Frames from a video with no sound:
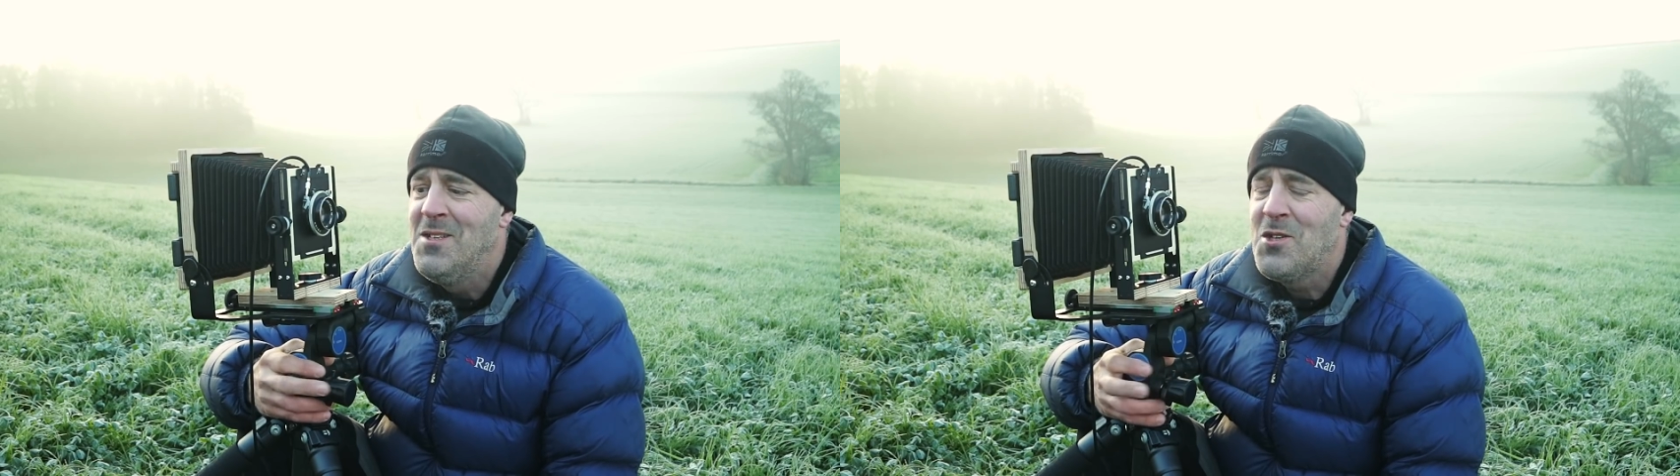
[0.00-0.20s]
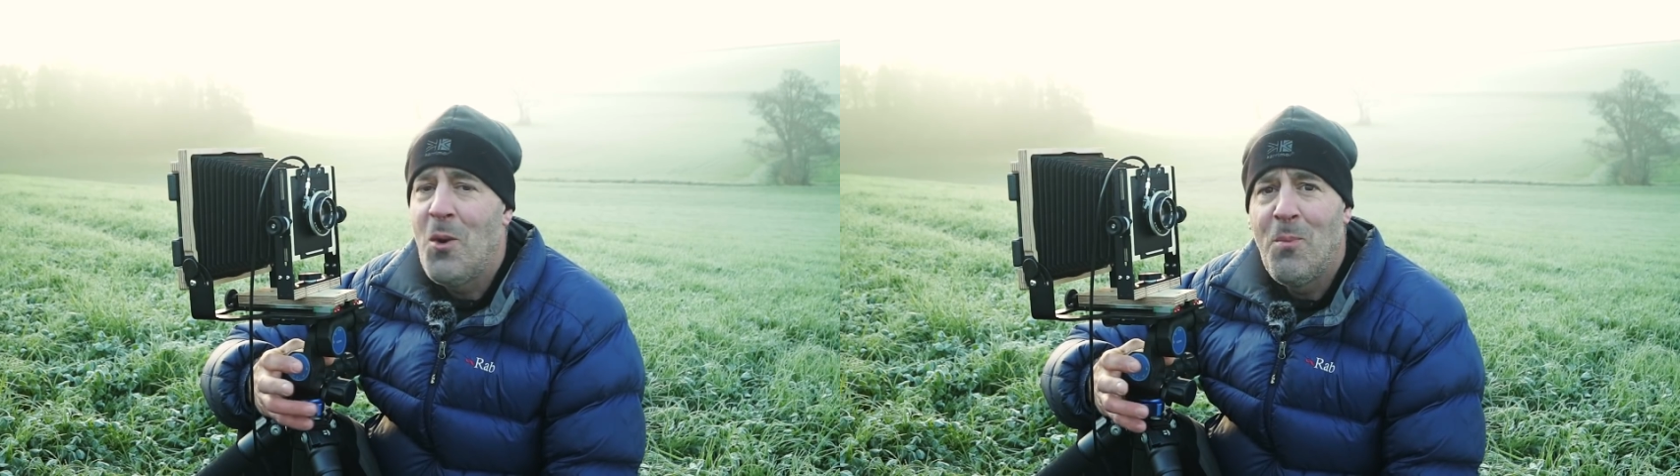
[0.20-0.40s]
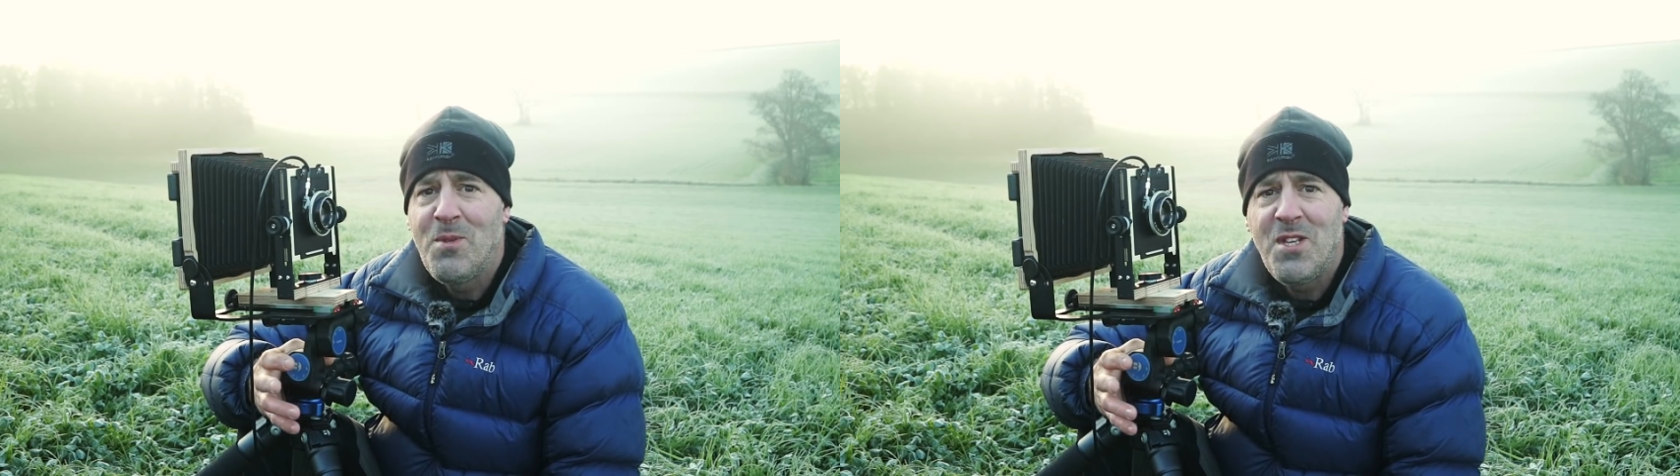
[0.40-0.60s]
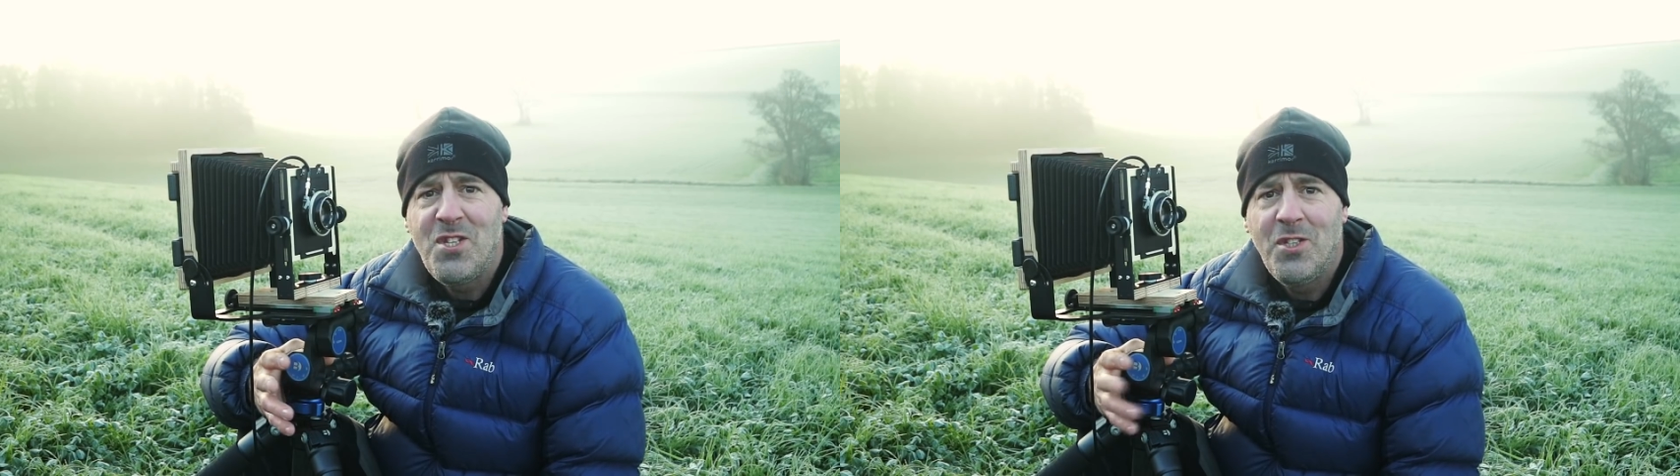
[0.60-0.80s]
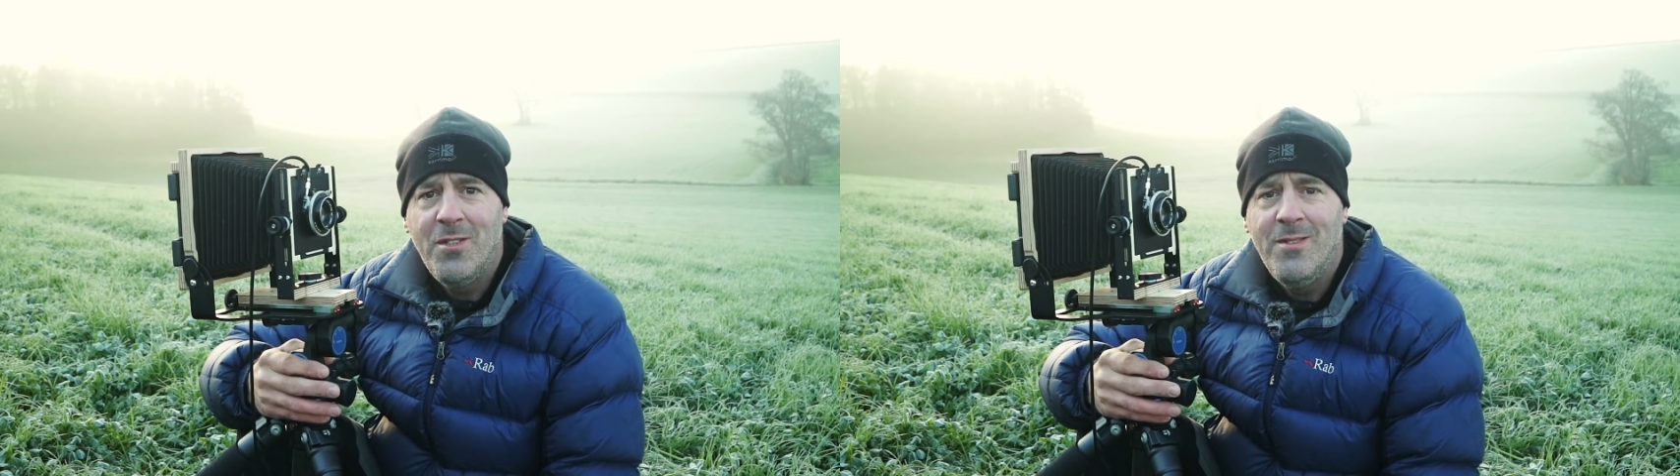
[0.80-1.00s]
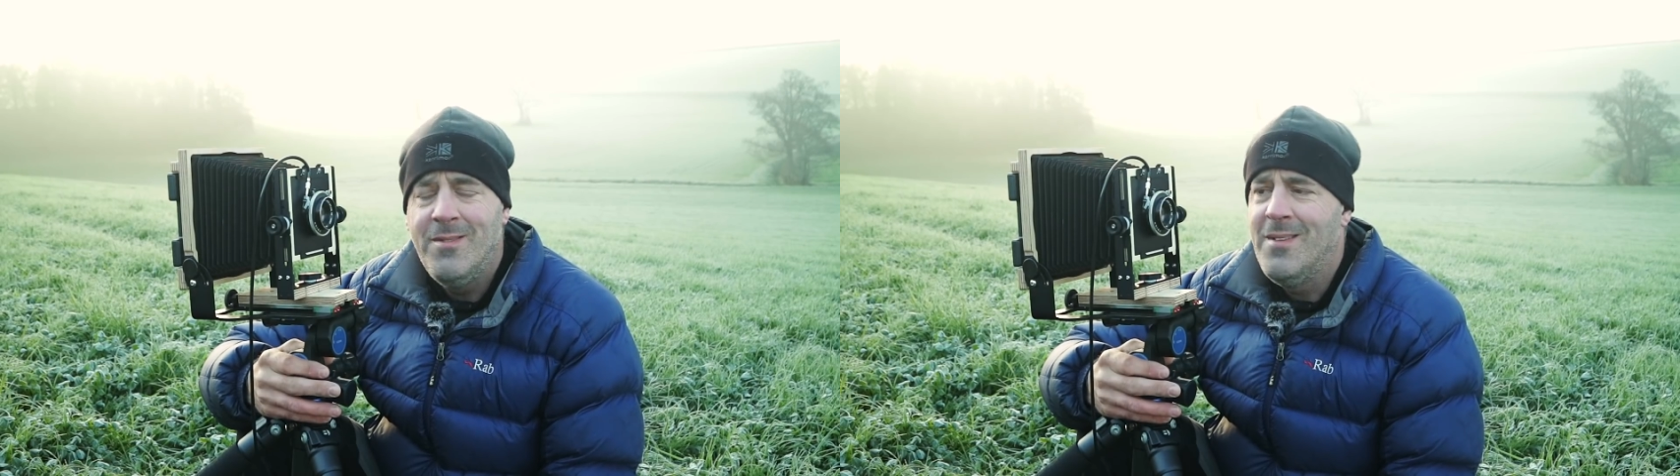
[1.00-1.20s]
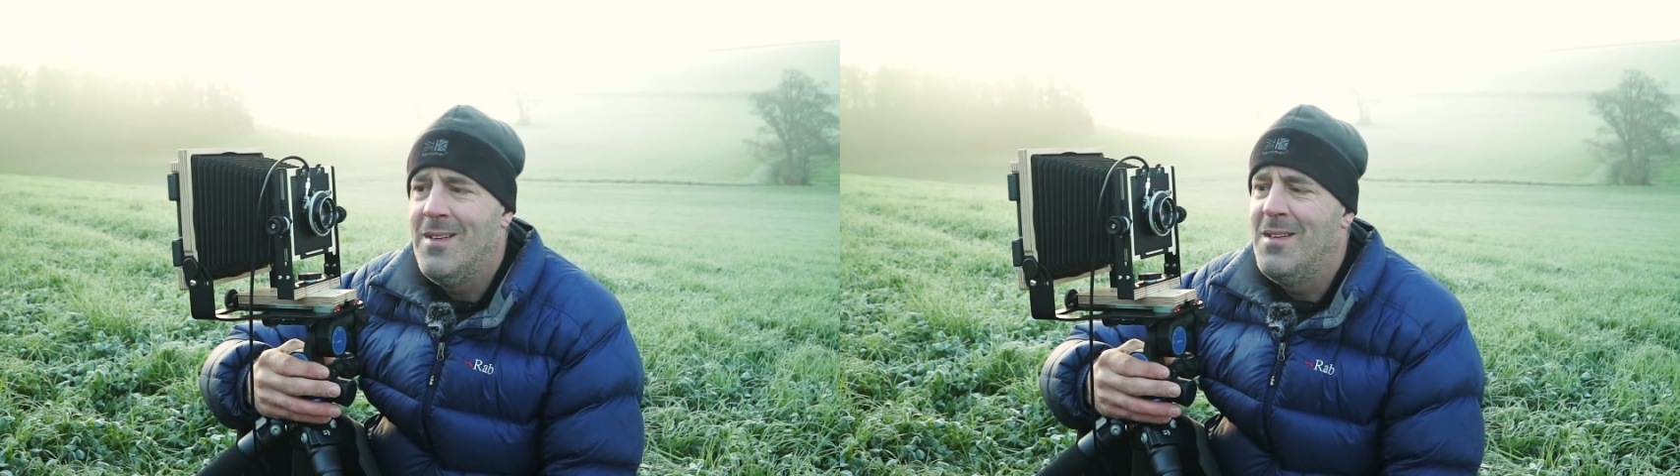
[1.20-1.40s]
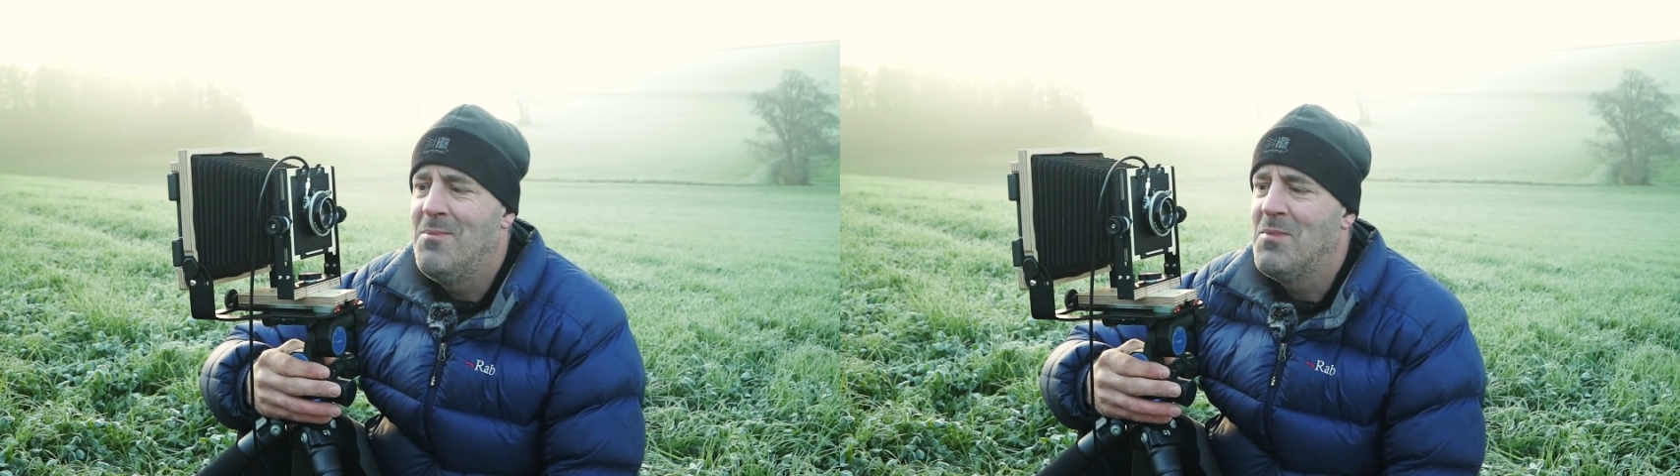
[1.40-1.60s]
composition,
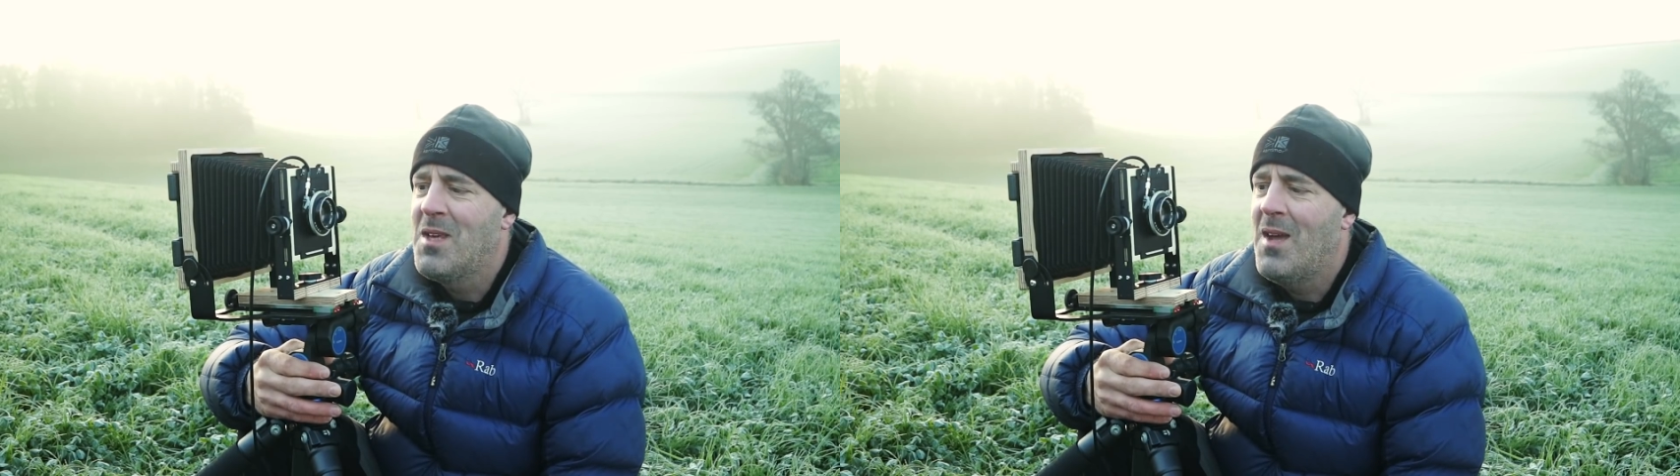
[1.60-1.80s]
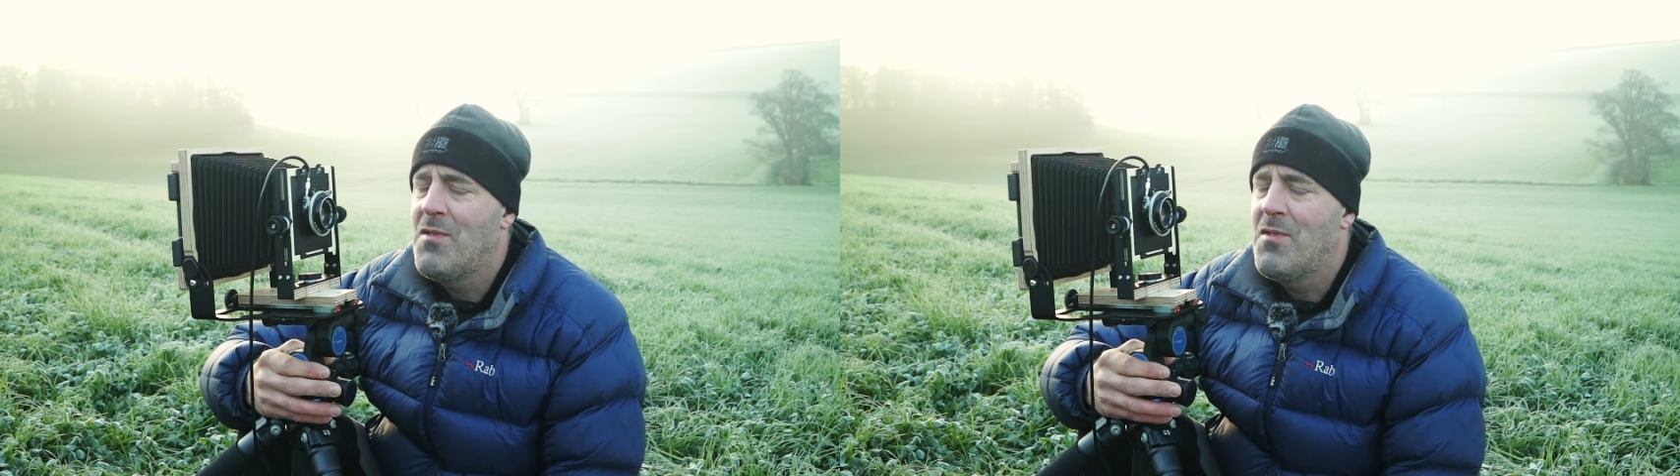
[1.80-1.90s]
get